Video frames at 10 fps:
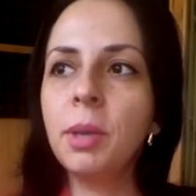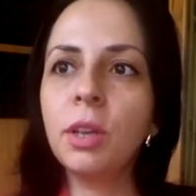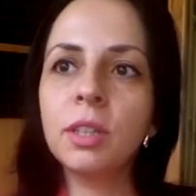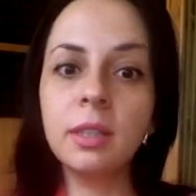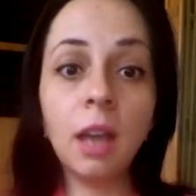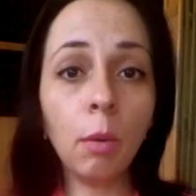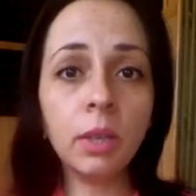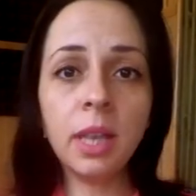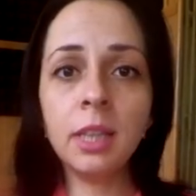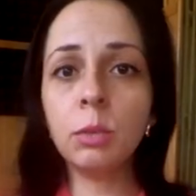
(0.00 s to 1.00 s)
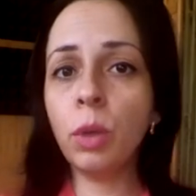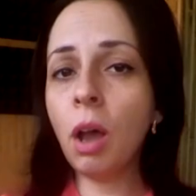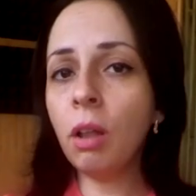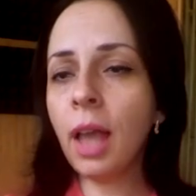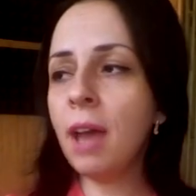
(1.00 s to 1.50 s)
because nowadays
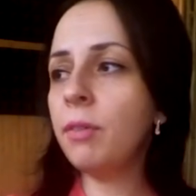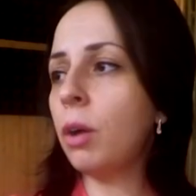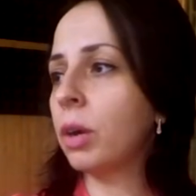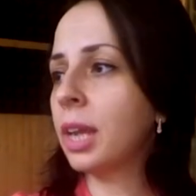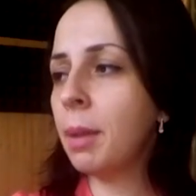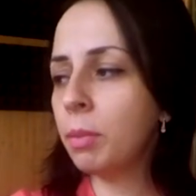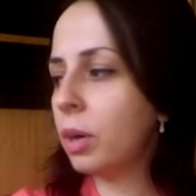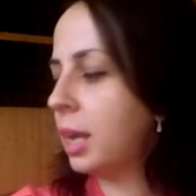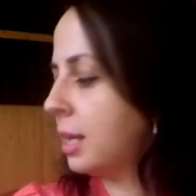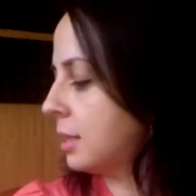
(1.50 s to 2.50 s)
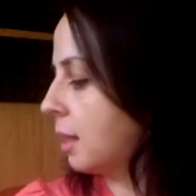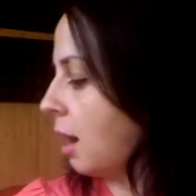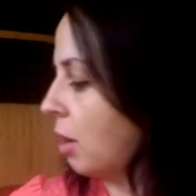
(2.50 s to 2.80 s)
we all have our cameras,